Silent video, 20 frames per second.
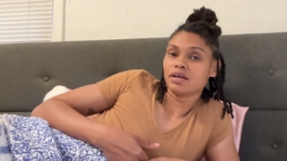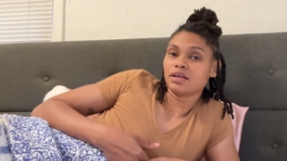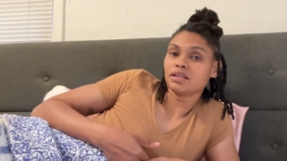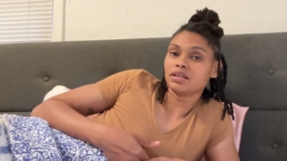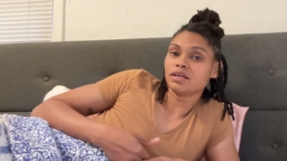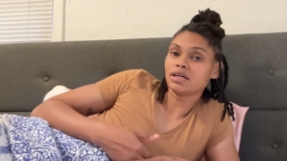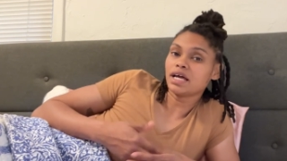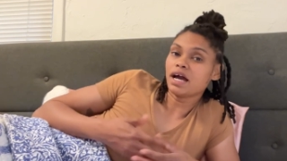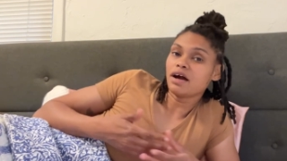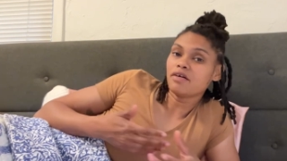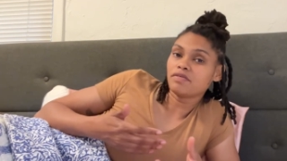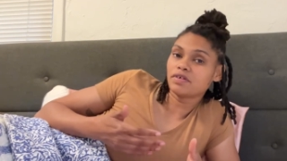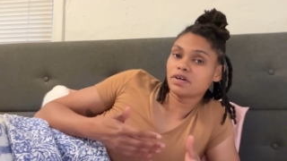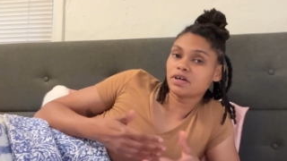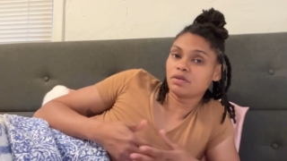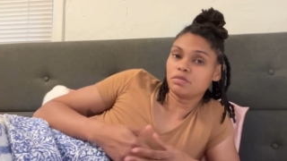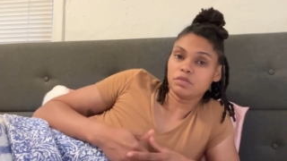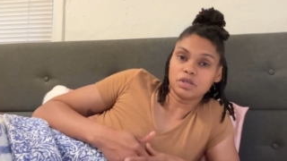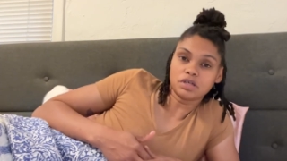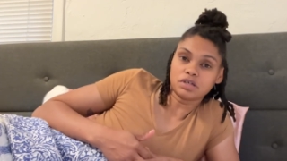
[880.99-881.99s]
Look out for
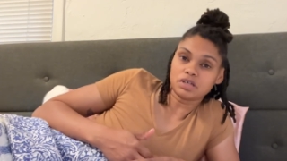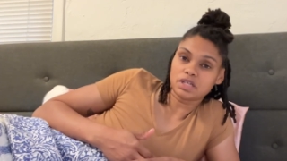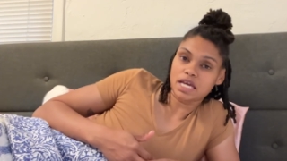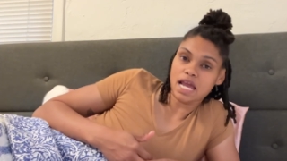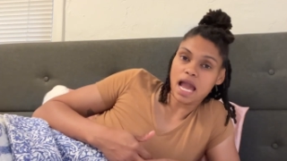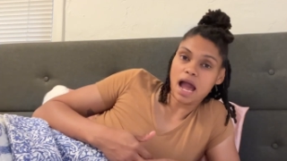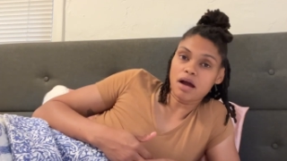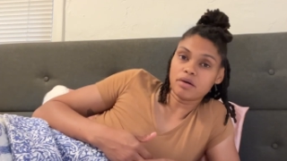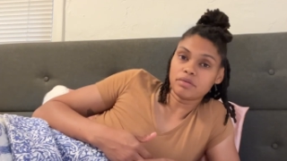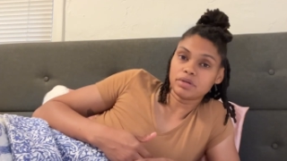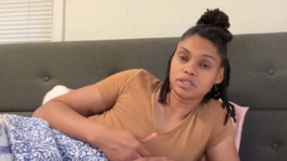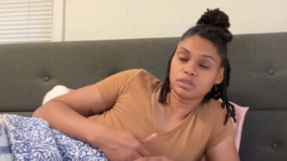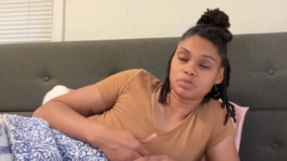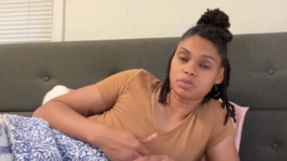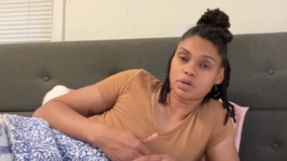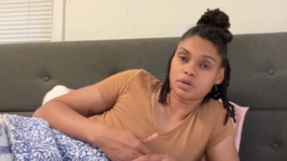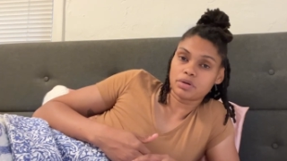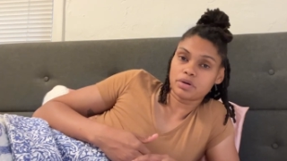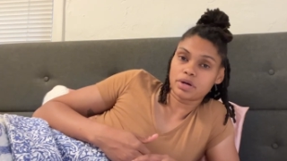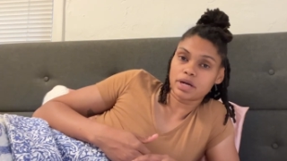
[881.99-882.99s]
community outreach
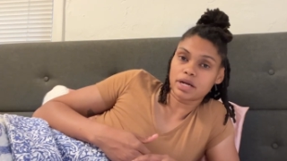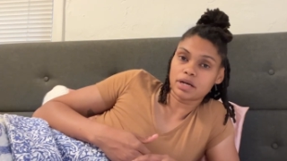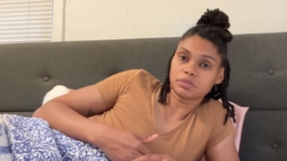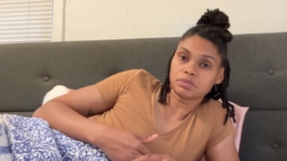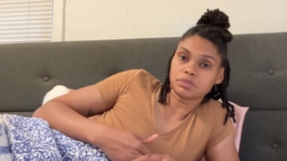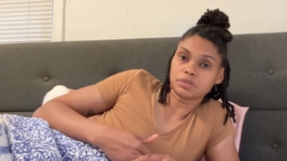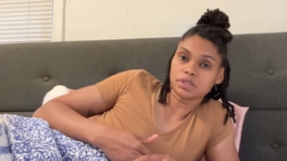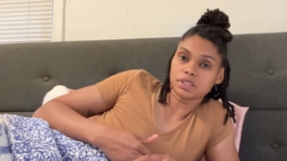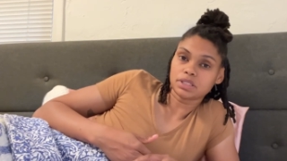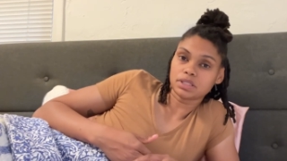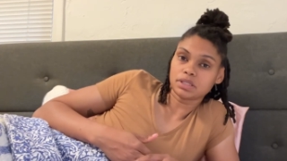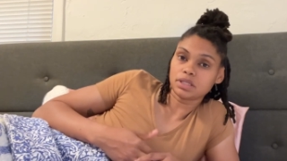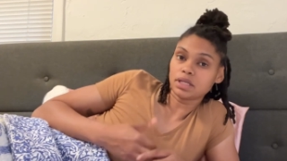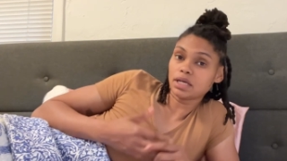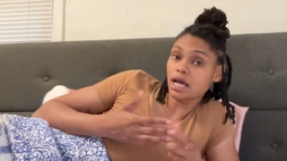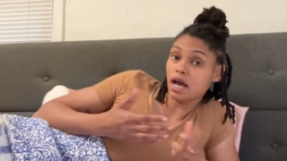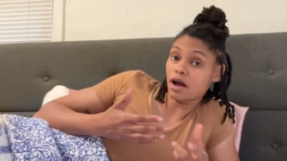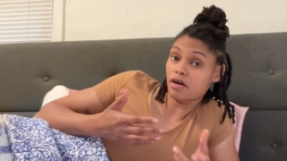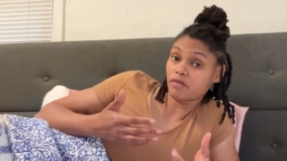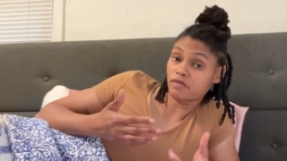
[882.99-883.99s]
programs.
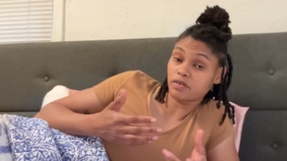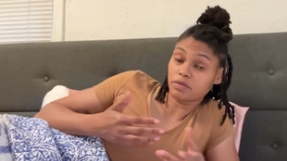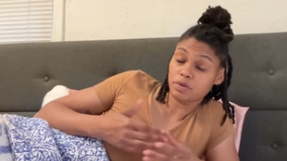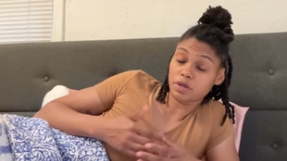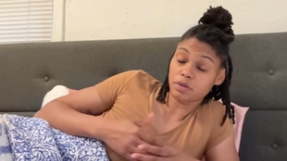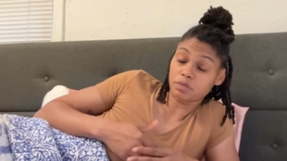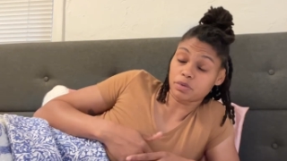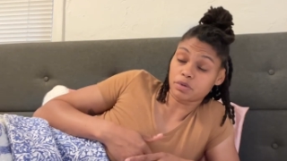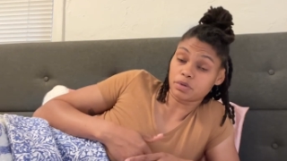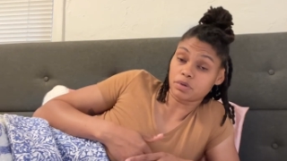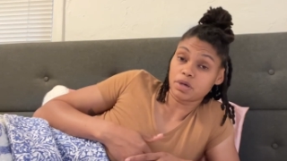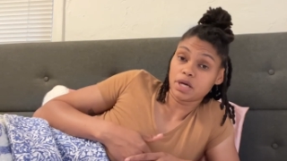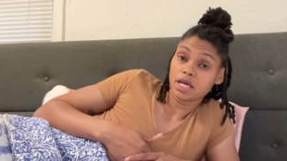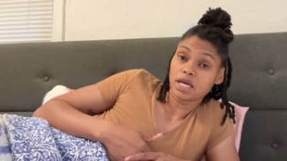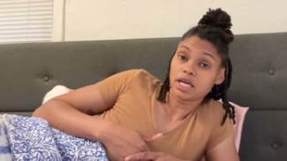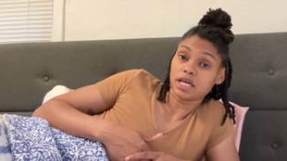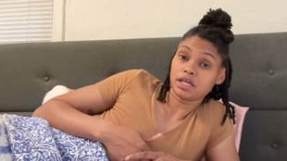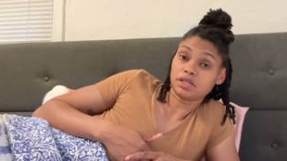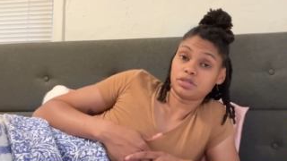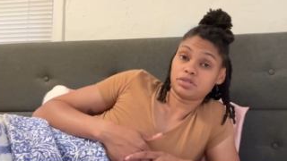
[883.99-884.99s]
Look out for people
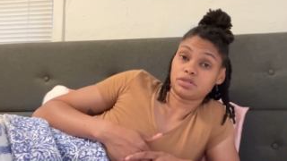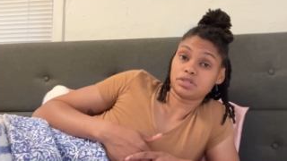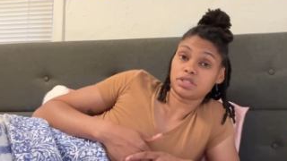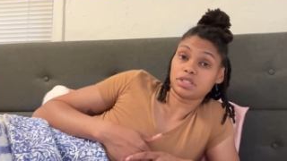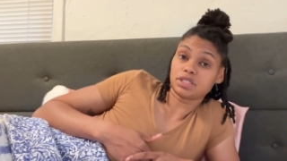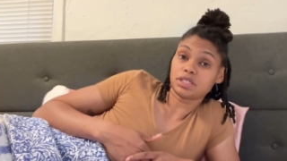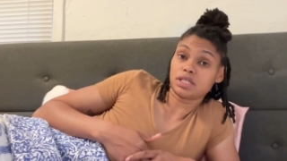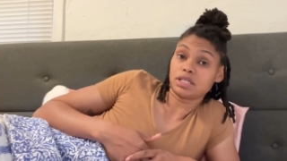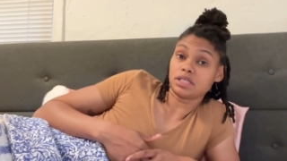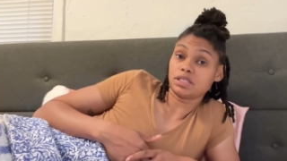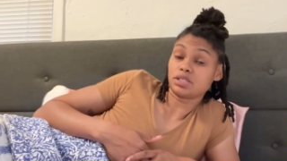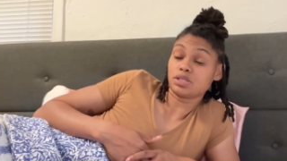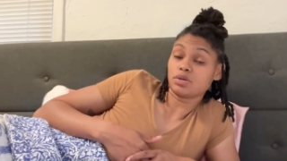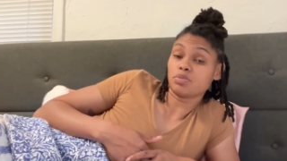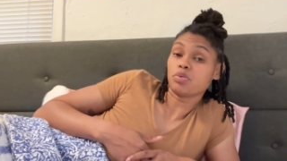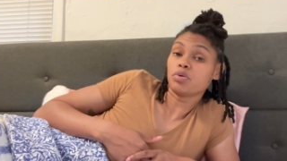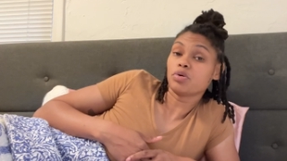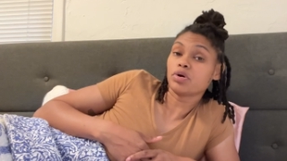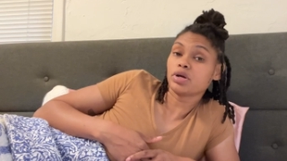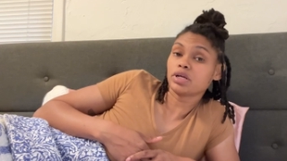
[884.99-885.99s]
interested in
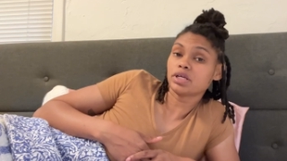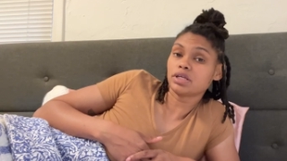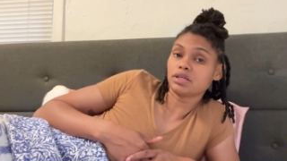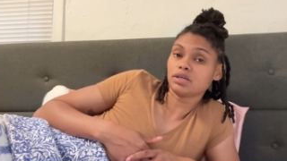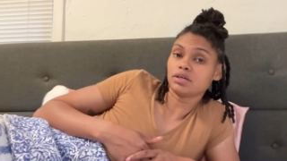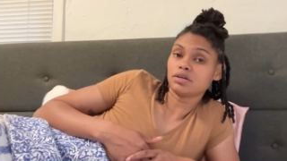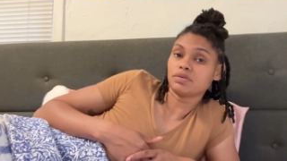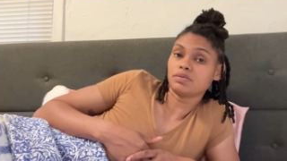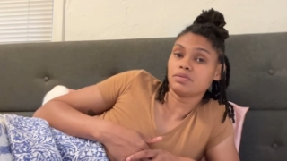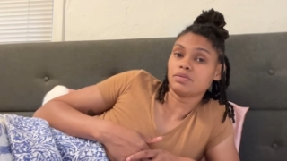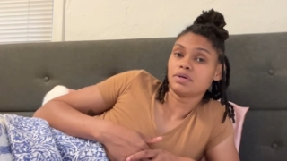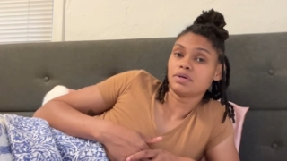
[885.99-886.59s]
supporting you.